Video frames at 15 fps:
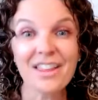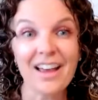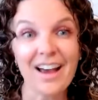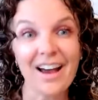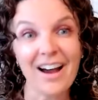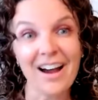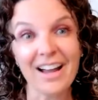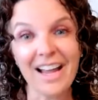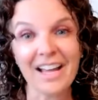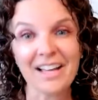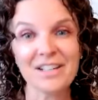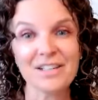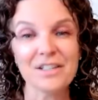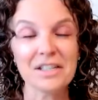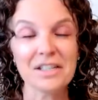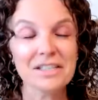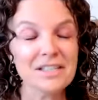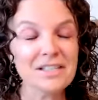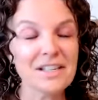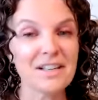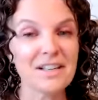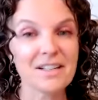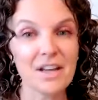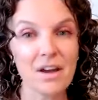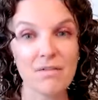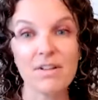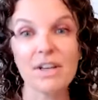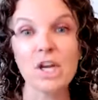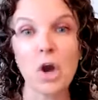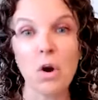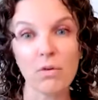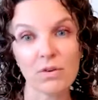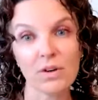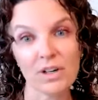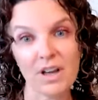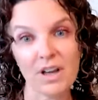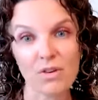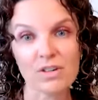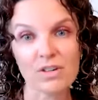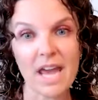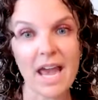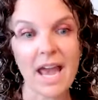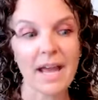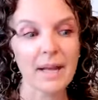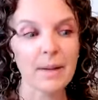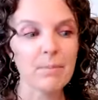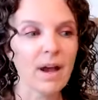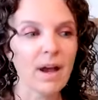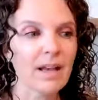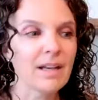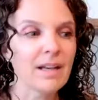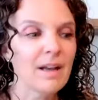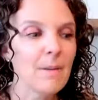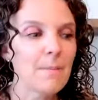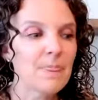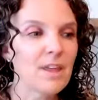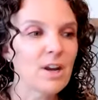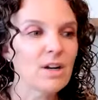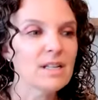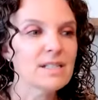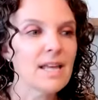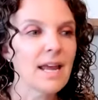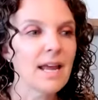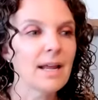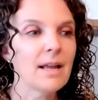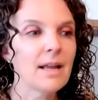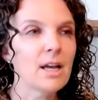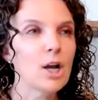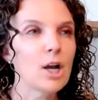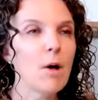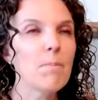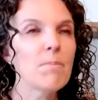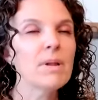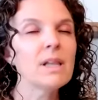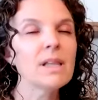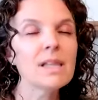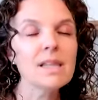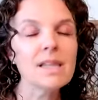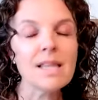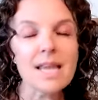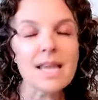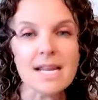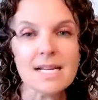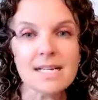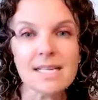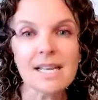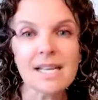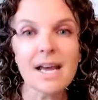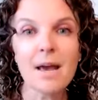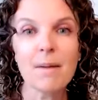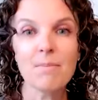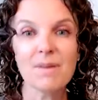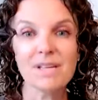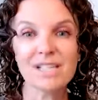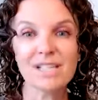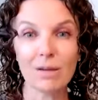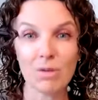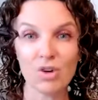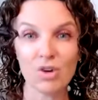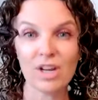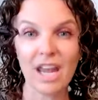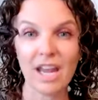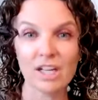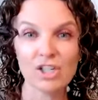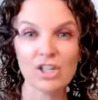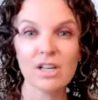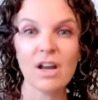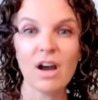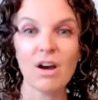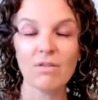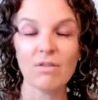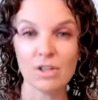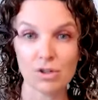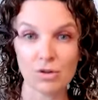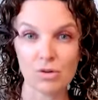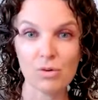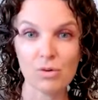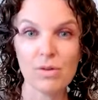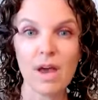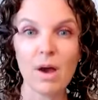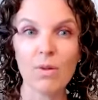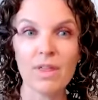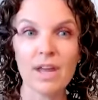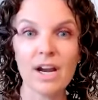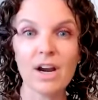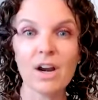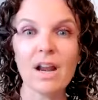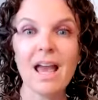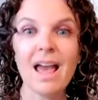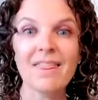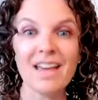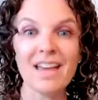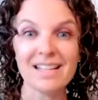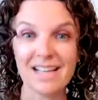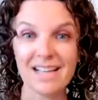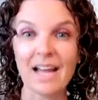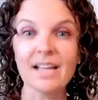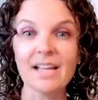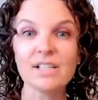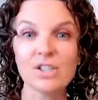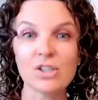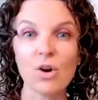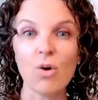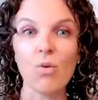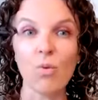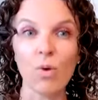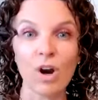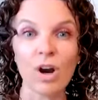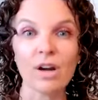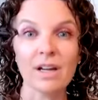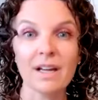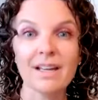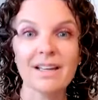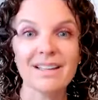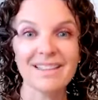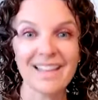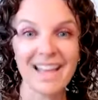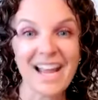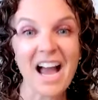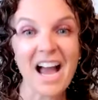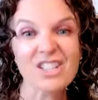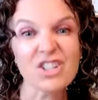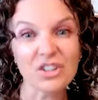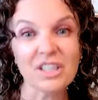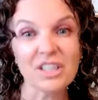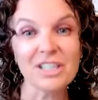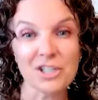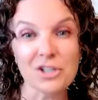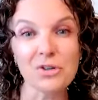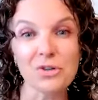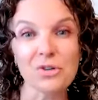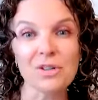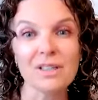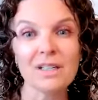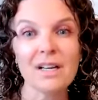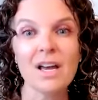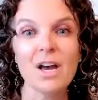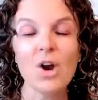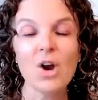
And this is a video for another day, but there is a complete miscommunication of the truth out there that diets don't work. They actually do.